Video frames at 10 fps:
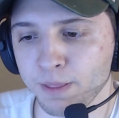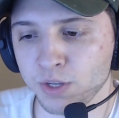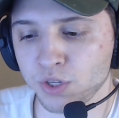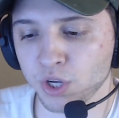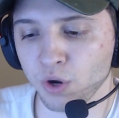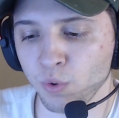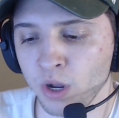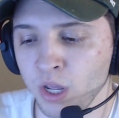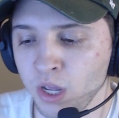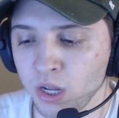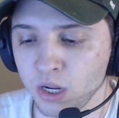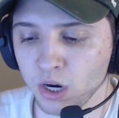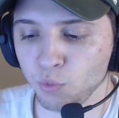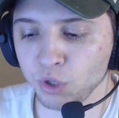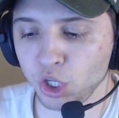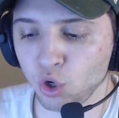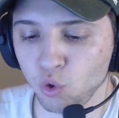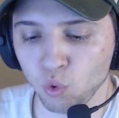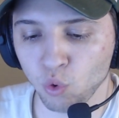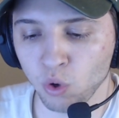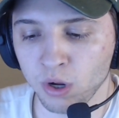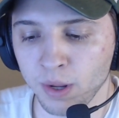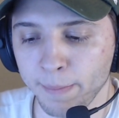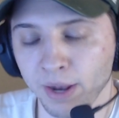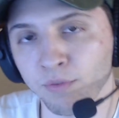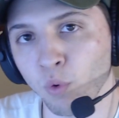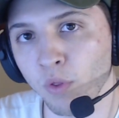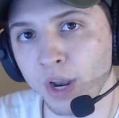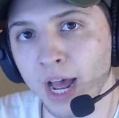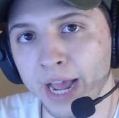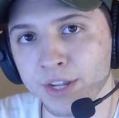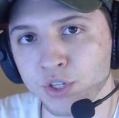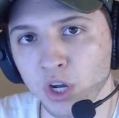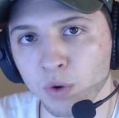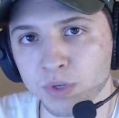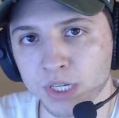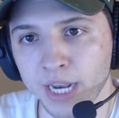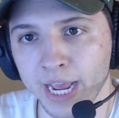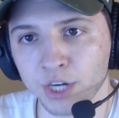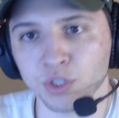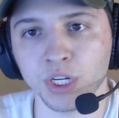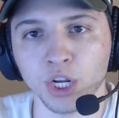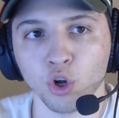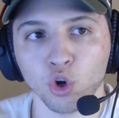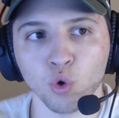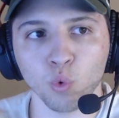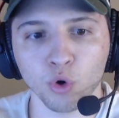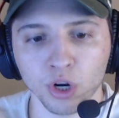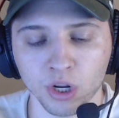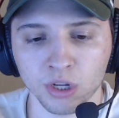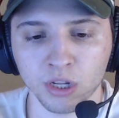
So a really cool metaphor that I saw was in actually an Agora